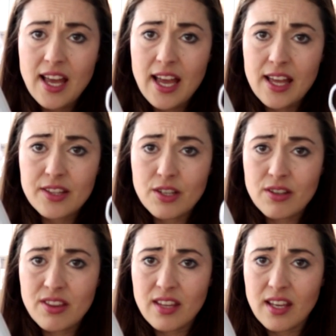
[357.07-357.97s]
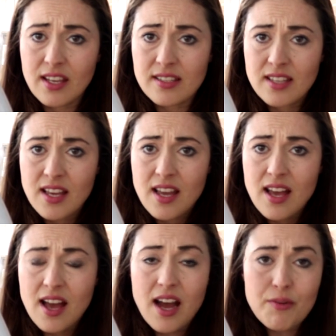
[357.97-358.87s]
And the other thing is,
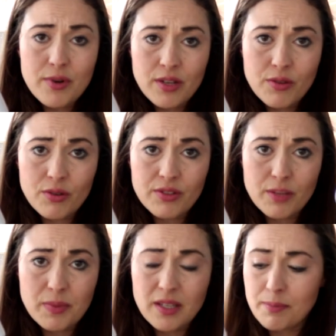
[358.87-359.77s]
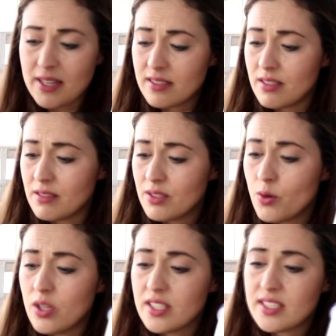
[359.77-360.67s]
I really thought they'd be better
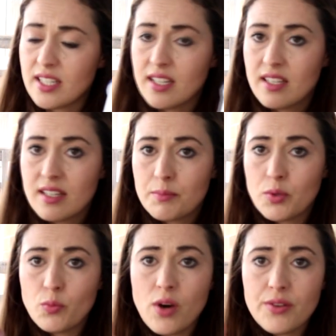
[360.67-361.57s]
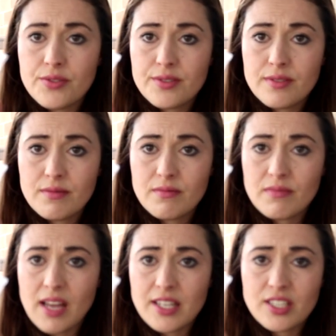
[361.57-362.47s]
quality, but one's
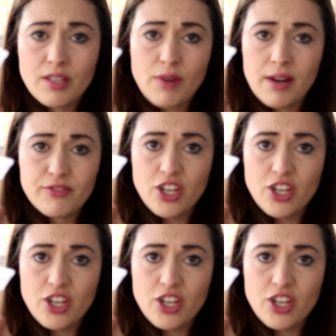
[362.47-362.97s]
actually arrived